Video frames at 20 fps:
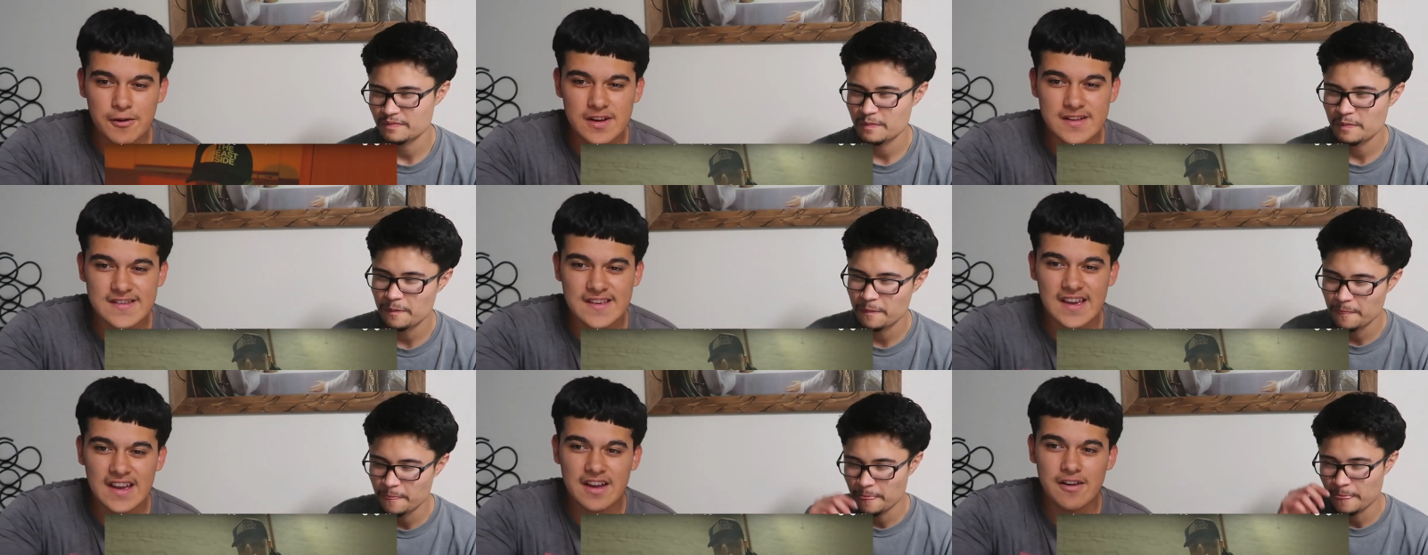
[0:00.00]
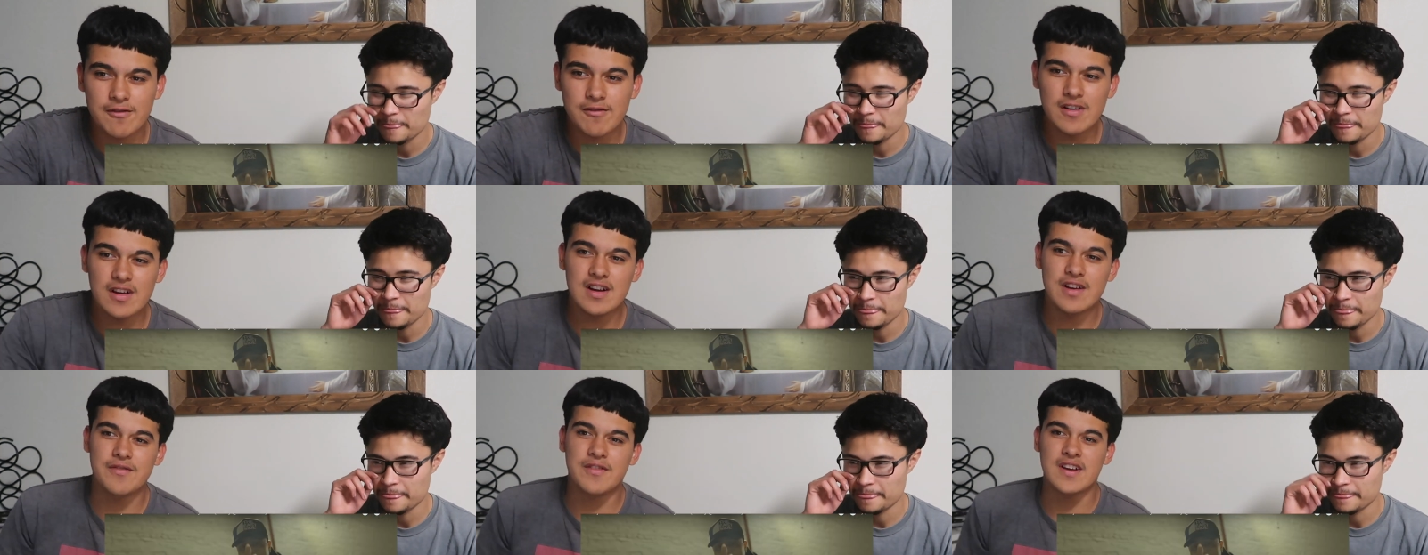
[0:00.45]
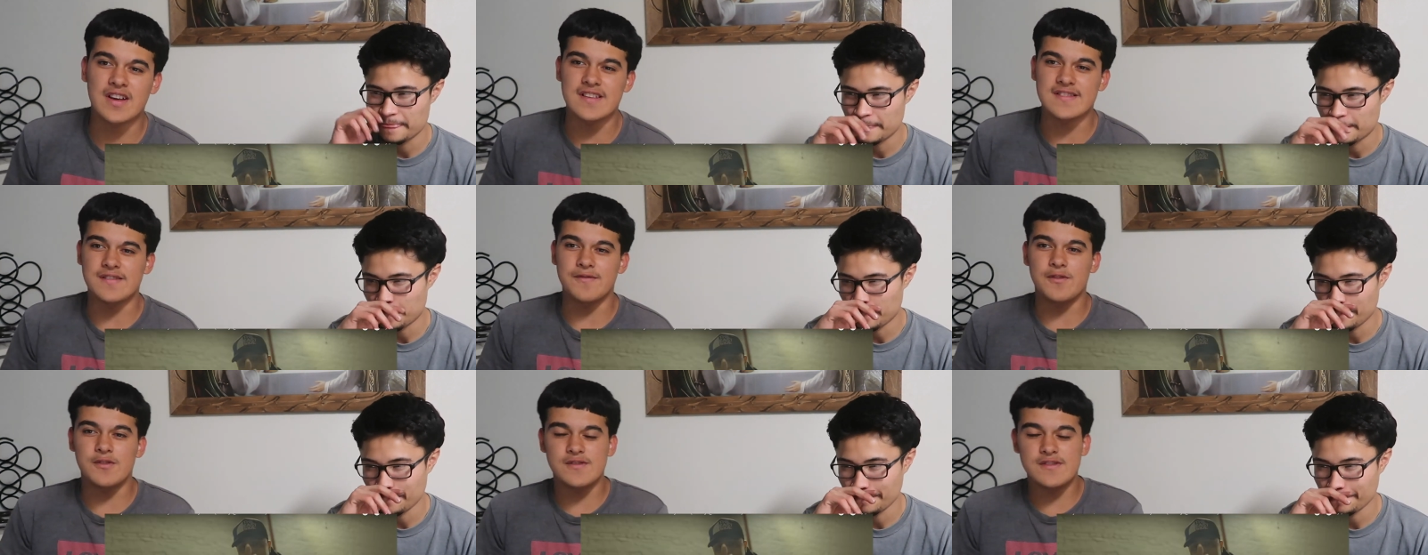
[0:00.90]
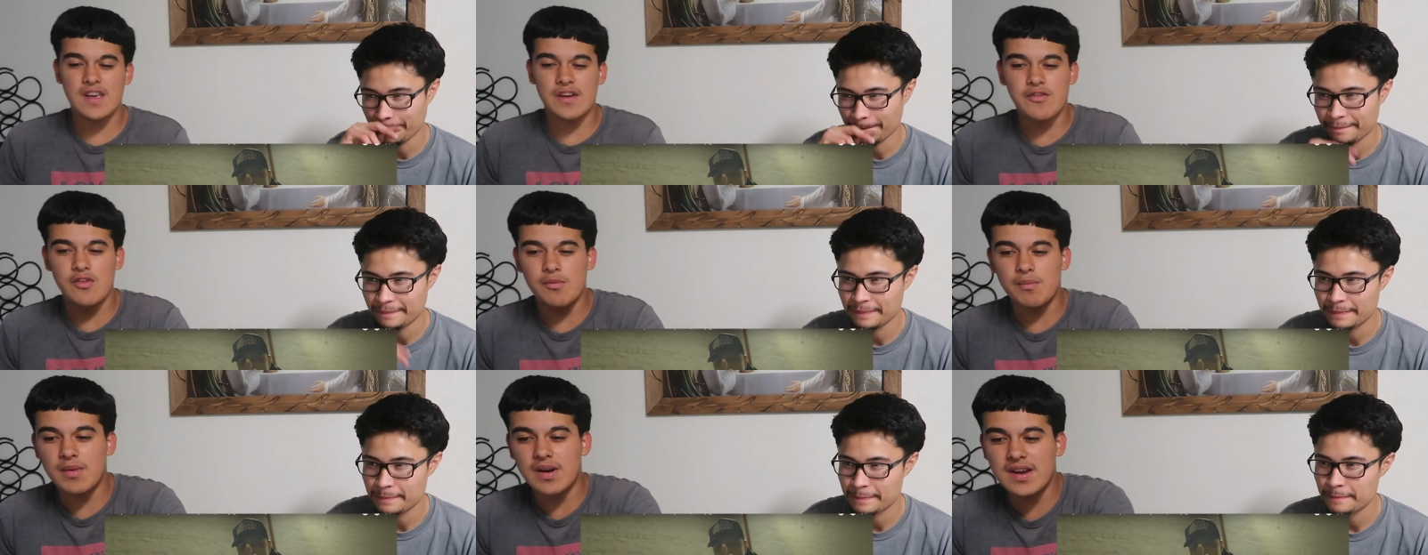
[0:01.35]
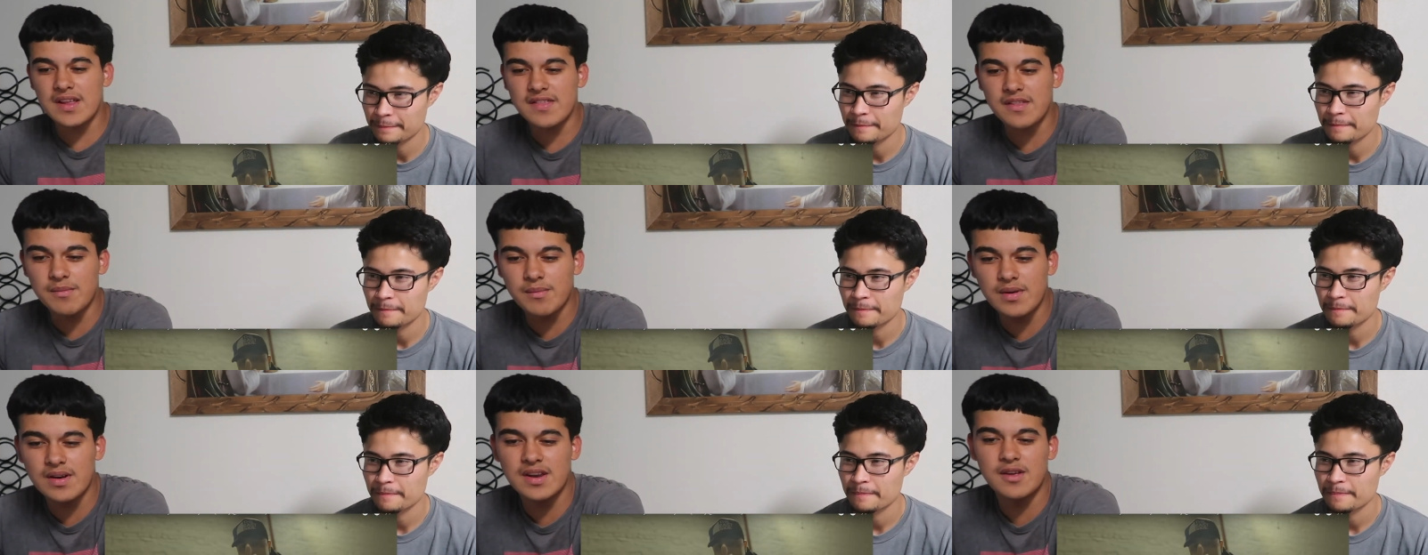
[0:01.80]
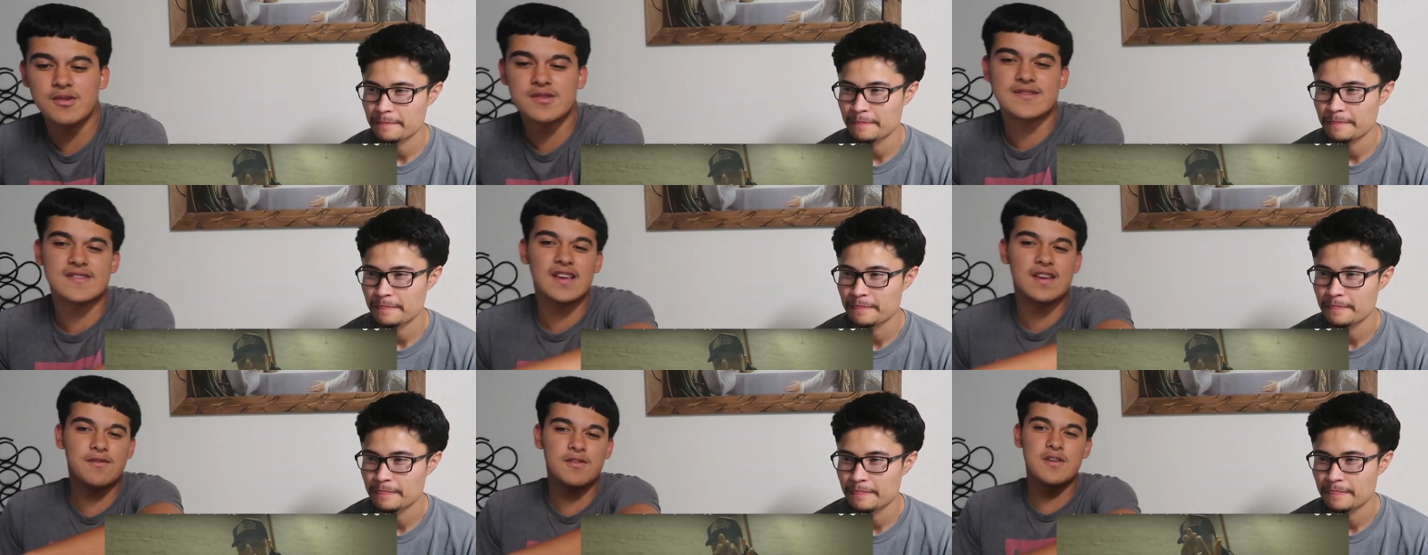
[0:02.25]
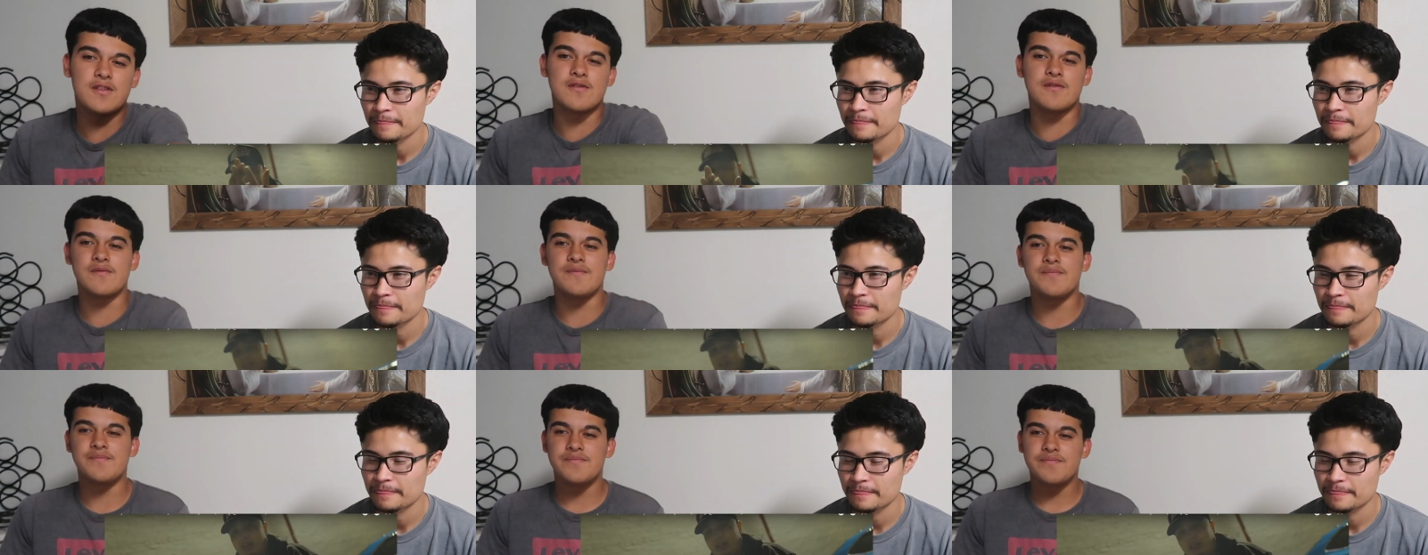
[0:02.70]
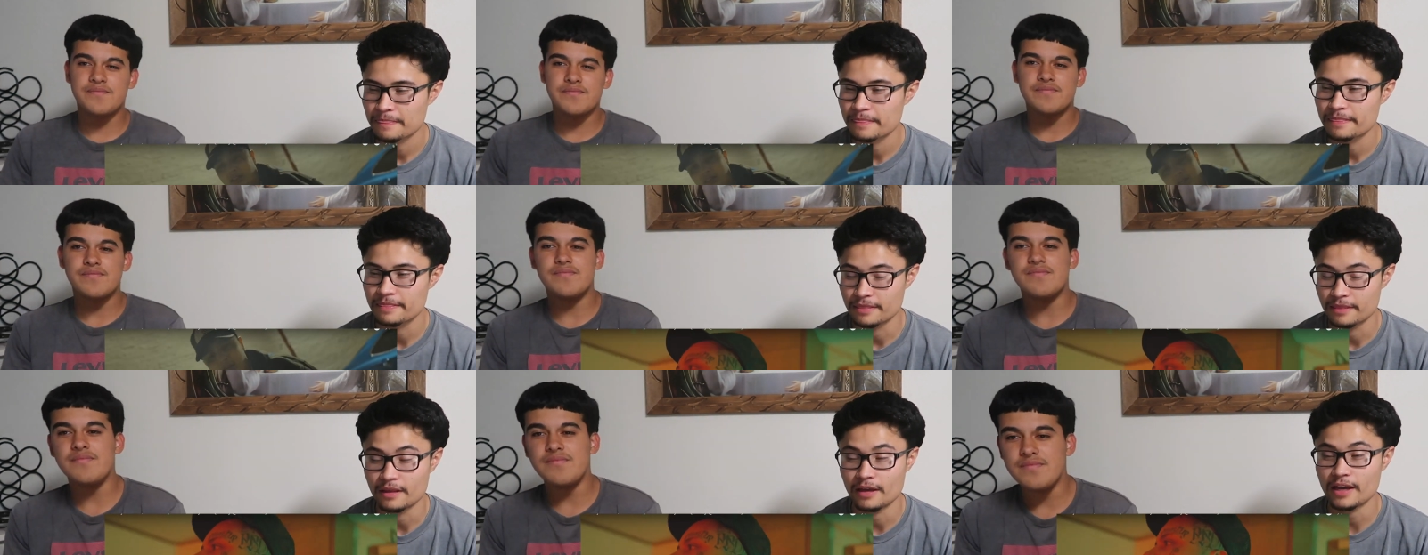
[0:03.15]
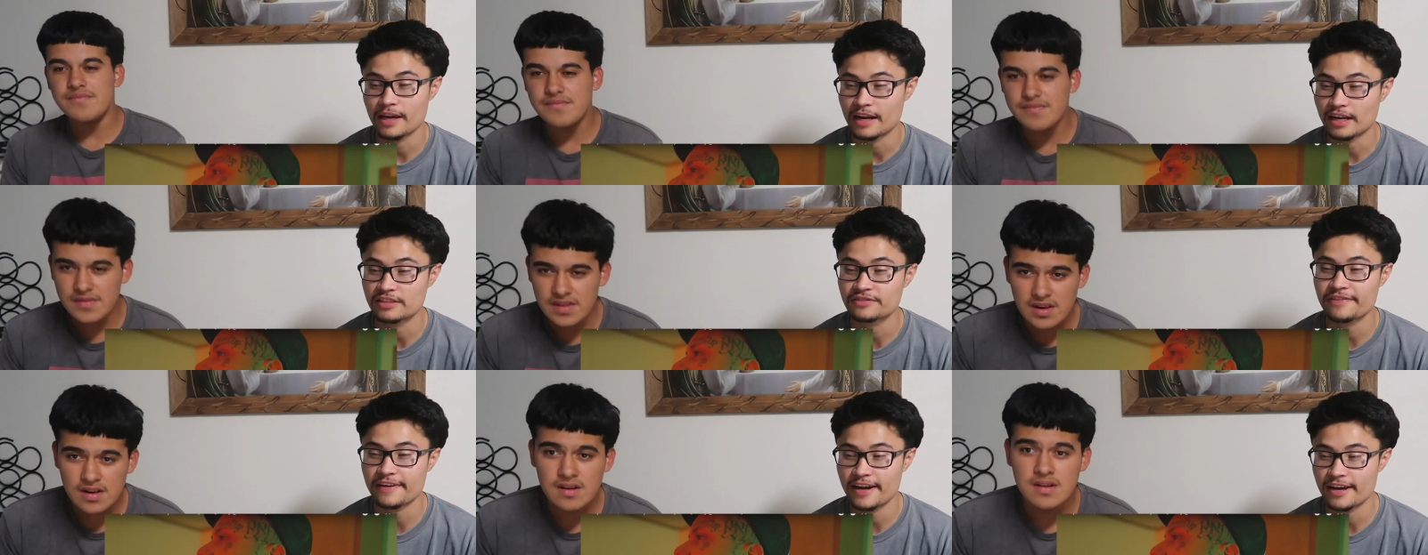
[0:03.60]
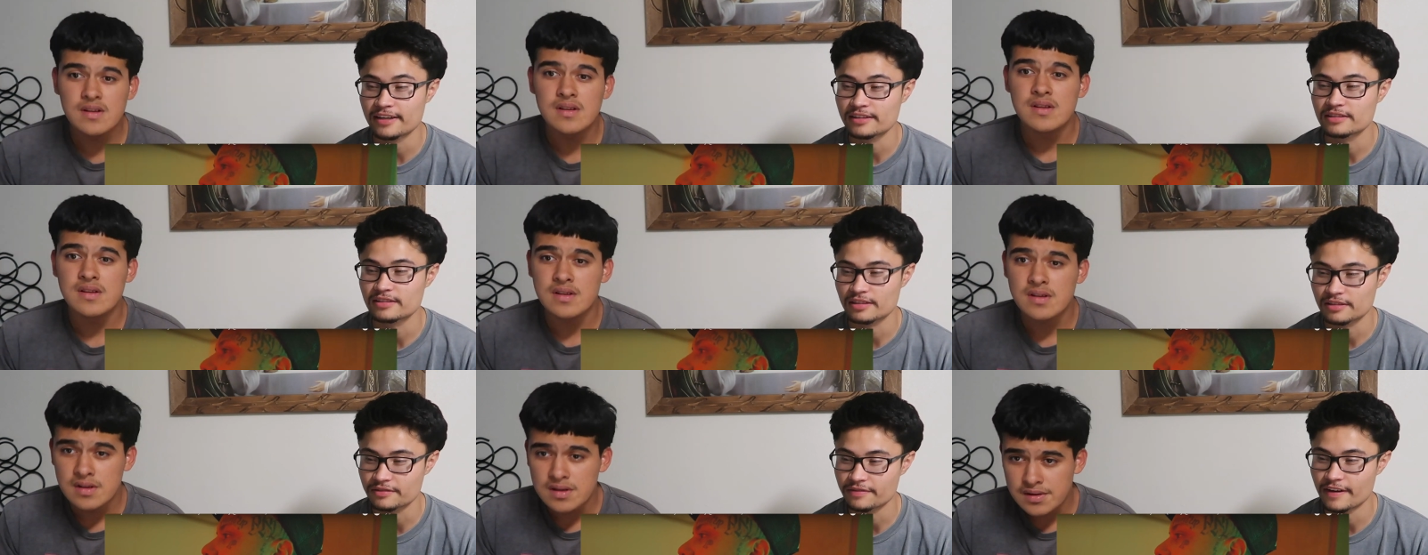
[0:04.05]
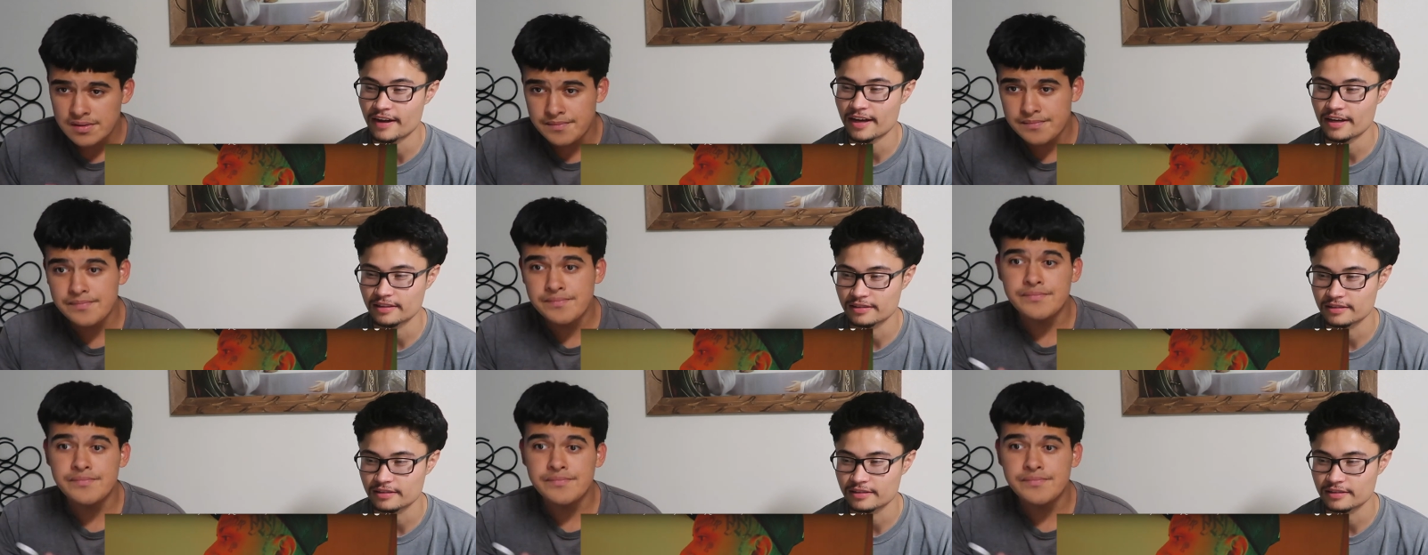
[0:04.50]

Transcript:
Speaker 1: when it's getting rough. Cause if you save your money, the money will save you. Hey, that's facts.